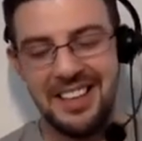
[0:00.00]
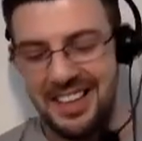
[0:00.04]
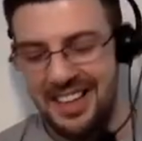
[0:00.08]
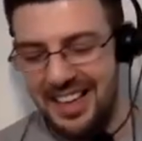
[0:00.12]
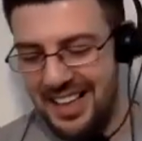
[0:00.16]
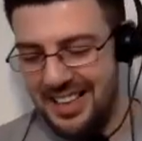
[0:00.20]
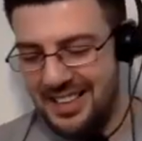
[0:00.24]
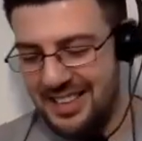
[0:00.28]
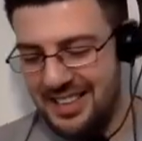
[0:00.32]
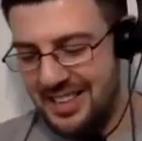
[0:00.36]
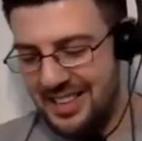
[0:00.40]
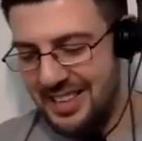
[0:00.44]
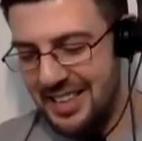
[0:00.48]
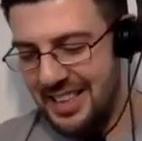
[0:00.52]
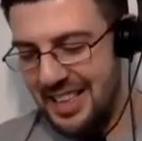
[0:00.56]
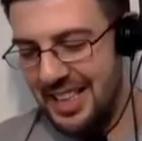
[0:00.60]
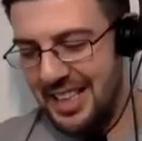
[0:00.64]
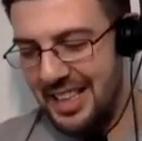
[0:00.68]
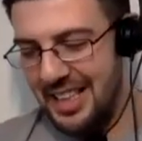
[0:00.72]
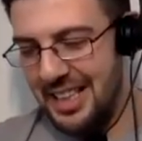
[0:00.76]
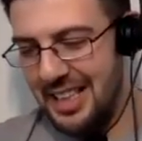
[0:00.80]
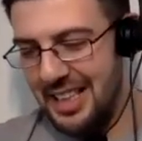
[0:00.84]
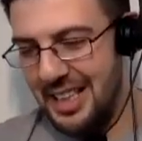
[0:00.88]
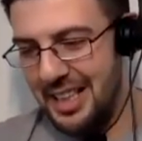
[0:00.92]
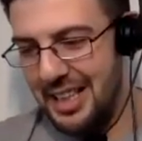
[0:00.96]
it's
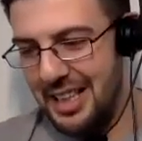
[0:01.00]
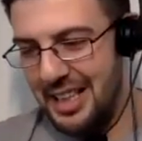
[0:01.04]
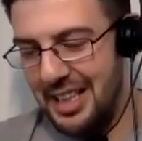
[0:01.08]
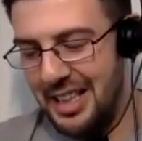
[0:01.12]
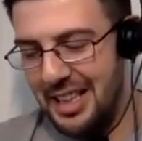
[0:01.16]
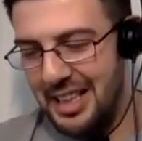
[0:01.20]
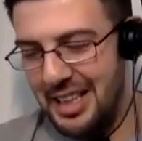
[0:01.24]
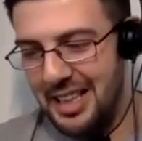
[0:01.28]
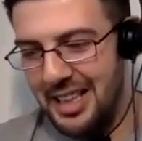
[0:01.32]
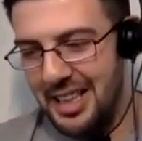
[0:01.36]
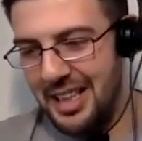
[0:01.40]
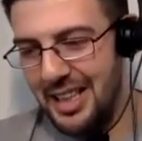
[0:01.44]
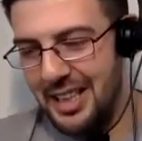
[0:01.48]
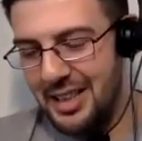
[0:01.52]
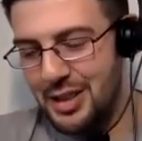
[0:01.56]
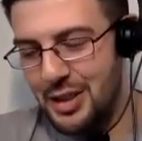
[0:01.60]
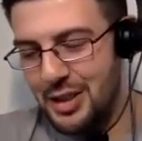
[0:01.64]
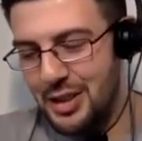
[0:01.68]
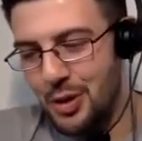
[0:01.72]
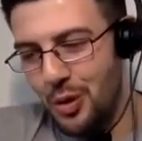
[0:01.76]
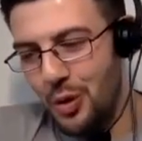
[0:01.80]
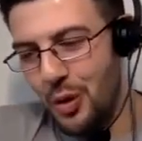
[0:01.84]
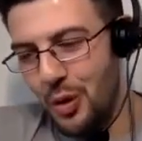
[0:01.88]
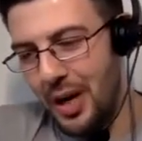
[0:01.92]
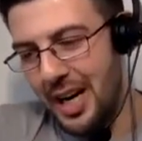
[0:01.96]
it's
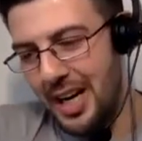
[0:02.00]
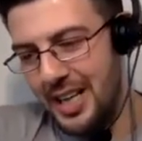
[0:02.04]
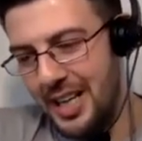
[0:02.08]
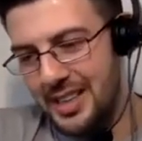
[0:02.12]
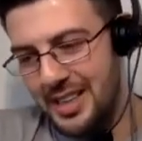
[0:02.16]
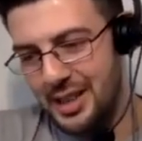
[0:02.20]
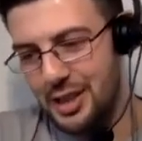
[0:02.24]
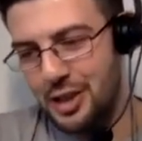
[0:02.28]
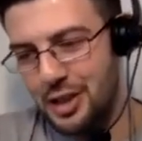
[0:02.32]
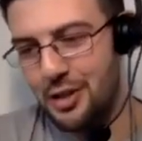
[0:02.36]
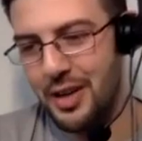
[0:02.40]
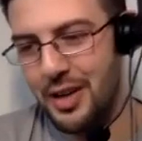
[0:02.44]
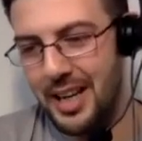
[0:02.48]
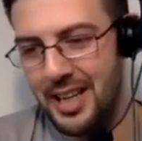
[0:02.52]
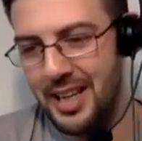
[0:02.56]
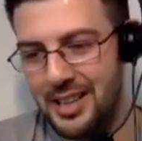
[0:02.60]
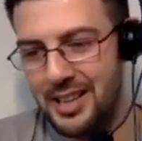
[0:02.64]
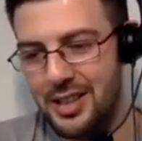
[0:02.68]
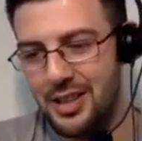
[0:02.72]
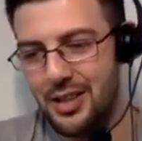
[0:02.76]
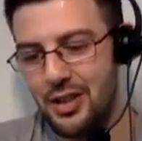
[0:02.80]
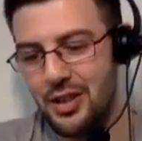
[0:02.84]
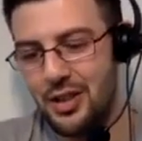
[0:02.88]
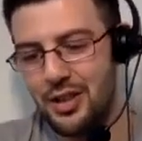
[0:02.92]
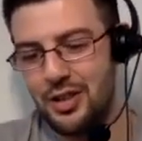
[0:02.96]
no discredit
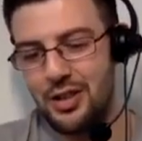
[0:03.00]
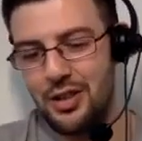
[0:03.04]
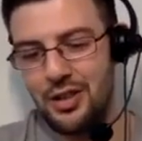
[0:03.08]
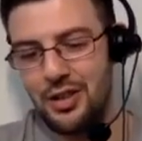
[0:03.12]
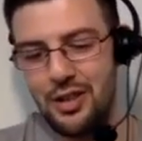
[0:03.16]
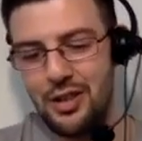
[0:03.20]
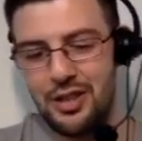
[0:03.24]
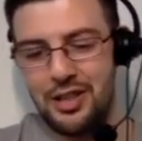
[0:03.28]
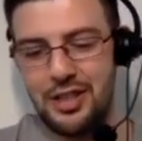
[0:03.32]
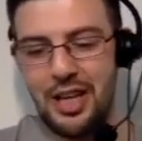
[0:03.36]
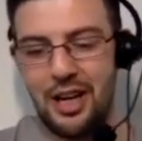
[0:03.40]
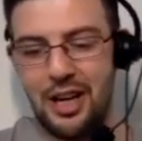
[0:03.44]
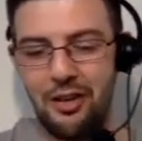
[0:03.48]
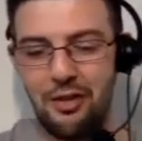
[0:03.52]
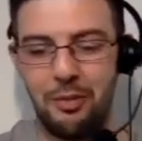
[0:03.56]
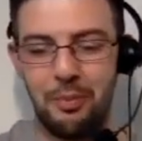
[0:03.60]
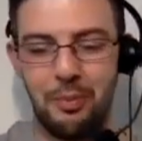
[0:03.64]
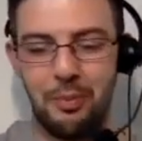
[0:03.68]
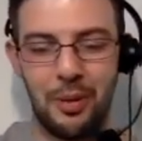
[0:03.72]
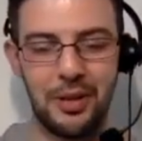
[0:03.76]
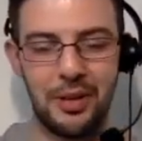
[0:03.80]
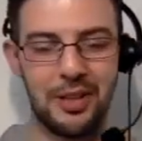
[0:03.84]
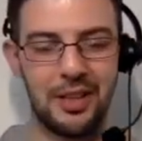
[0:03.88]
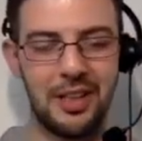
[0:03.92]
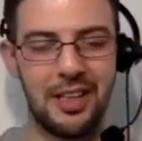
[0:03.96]
to yourself,
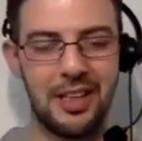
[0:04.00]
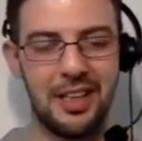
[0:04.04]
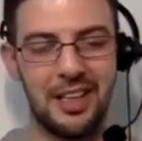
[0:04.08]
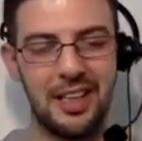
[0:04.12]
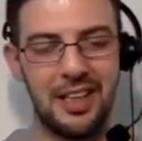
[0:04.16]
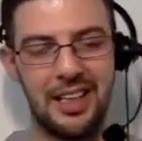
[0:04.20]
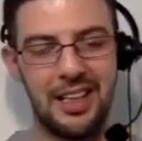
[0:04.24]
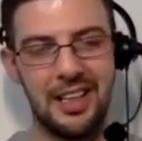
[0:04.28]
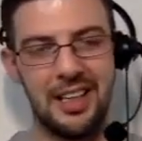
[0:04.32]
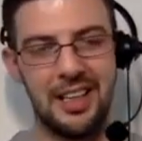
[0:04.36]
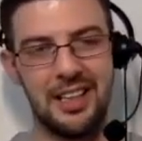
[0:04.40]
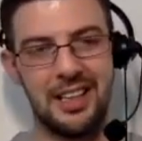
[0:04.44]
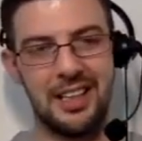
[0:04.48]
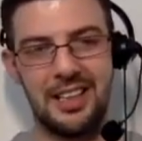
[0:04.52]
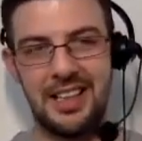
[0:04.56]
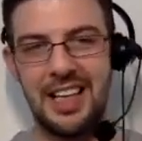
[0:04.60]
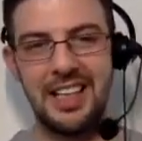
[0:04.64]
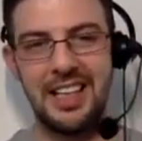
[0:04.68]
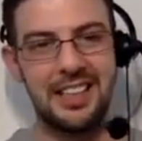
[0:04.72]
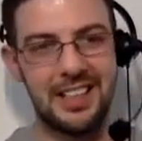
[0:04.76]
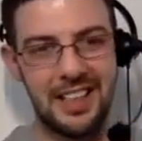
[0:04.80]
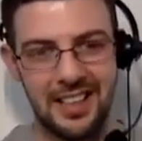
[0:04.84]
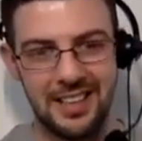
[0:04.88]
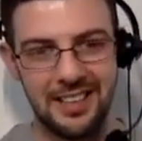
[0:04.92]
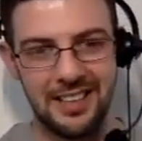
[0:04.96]
but
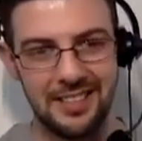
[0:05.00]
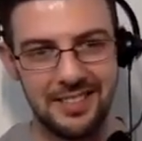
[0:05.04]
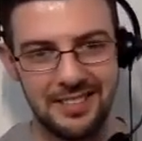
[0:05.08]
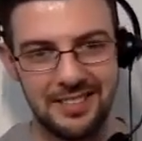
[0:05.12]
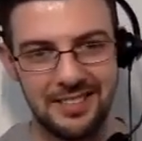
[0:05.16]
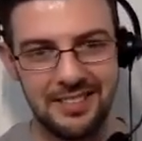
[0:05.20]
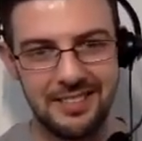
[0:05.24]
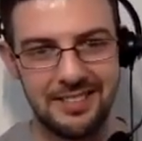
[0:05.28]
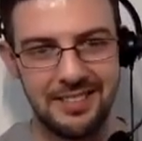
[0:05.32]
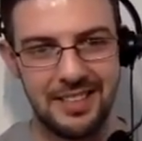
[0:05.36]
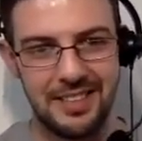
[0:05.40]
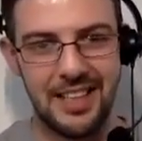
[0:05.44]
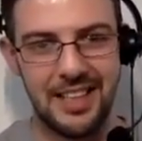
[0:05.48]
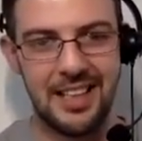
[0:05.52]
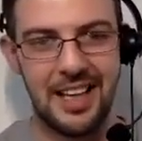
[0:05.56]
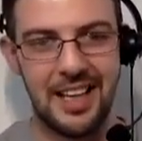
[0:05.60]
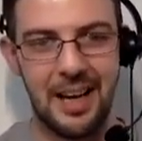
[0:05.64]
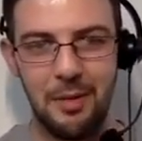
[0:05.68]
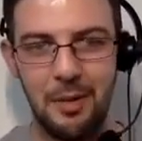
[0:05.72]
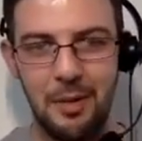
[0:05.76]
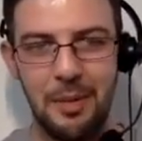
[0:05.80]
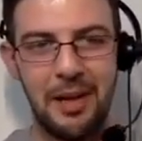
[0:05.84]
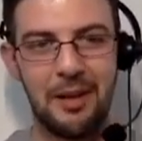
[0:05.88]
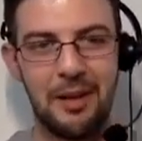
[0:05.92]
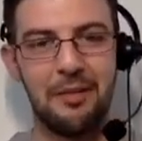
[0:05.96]
LinkedIn, right? I'm
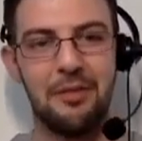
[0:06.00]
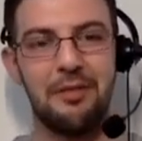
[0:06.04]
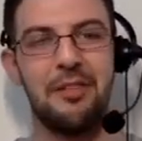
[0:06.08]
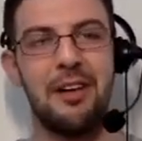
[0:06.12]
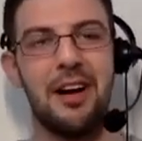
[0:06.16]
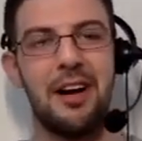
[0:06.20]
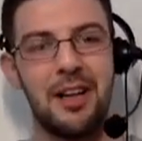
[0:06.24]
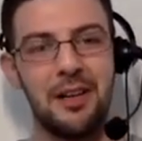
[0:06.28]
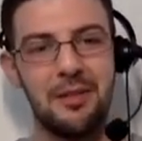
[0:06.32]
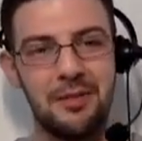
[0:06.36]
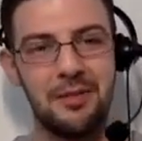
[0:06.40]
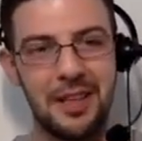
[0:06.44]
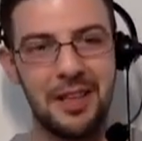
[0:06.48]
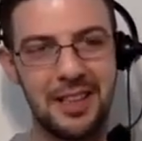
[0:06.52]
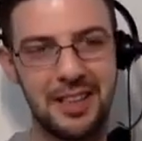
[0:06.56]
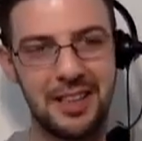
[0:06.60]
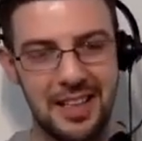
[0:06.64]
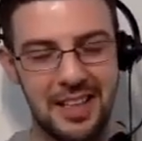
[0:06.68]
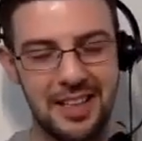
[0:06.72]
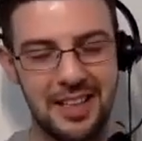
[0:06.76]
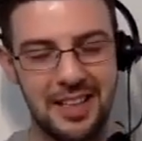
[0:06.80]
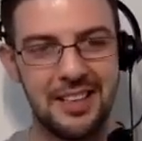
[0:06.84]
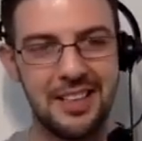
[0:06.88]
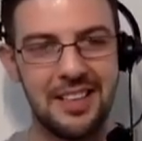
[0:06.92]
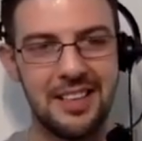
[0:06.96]
a big fan of
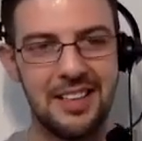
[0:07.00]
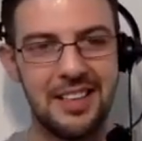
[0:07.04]
LinkedIn.